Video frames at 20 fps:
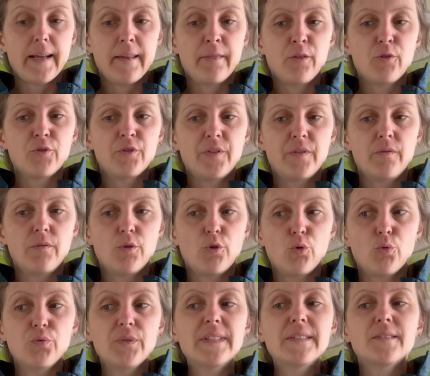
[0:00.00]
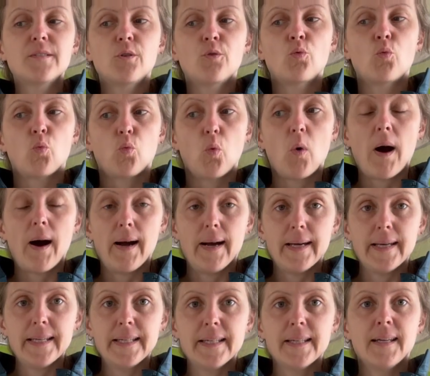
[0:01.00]
And the reason
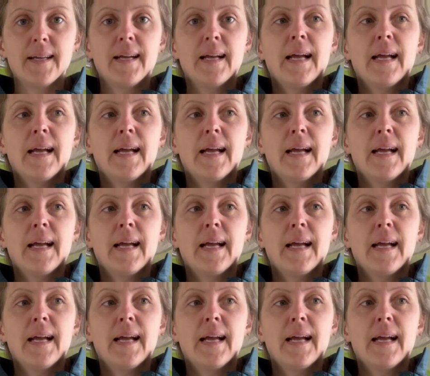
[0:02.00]
why